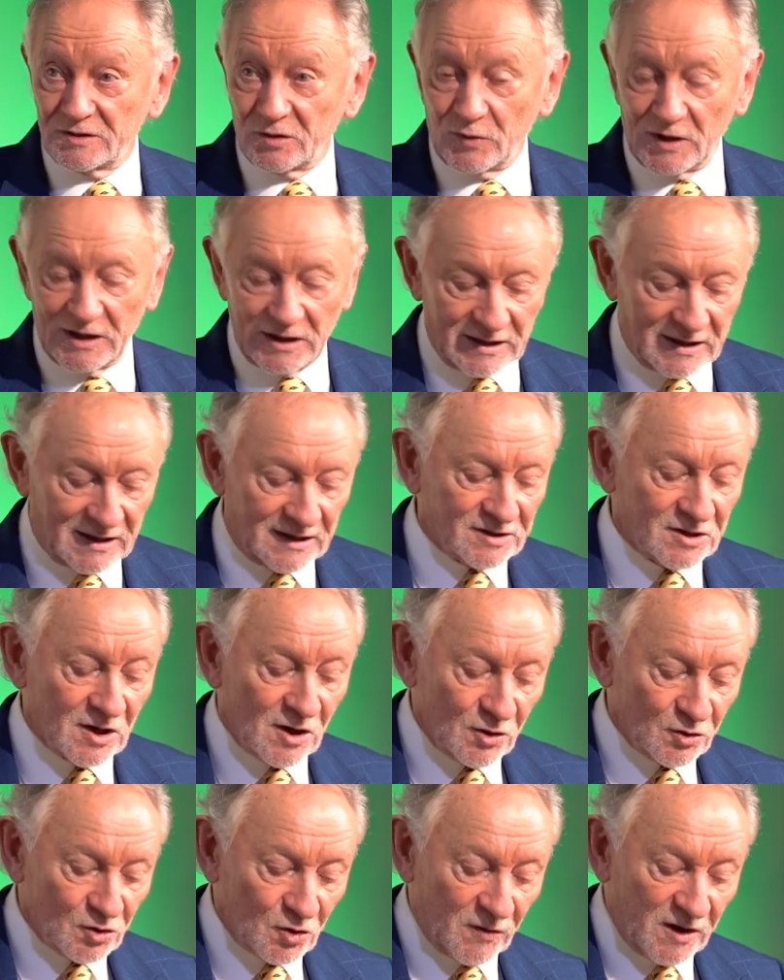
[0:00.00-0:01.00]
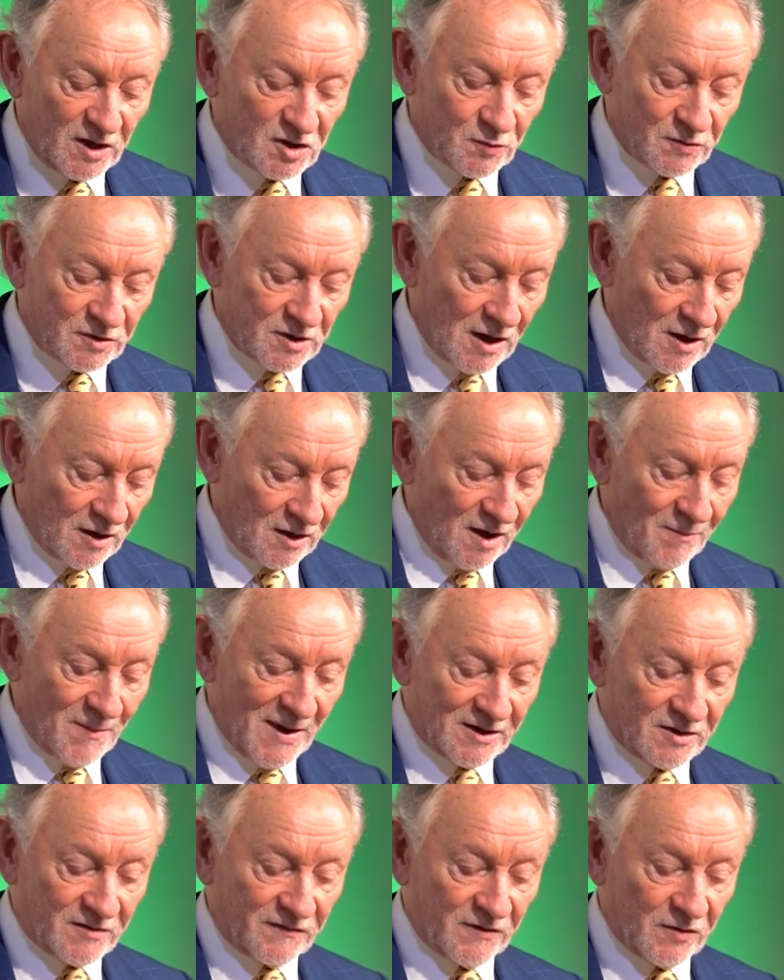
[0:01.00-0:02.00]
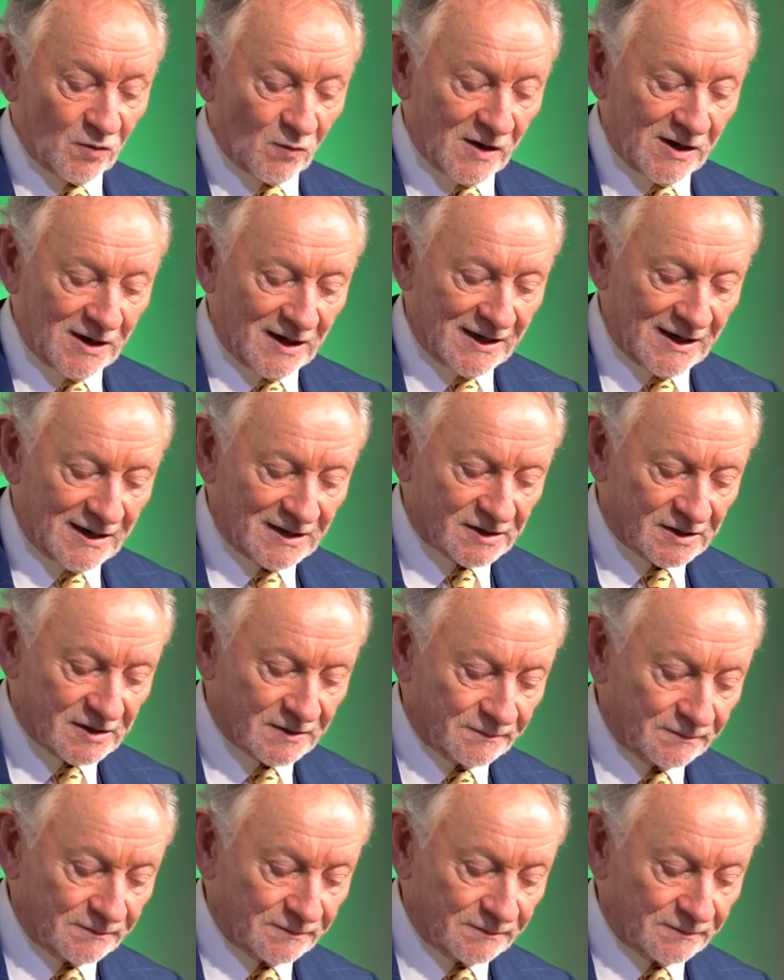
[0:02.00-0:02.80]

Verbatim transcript: the wild geese. So this was lament for the wild geese.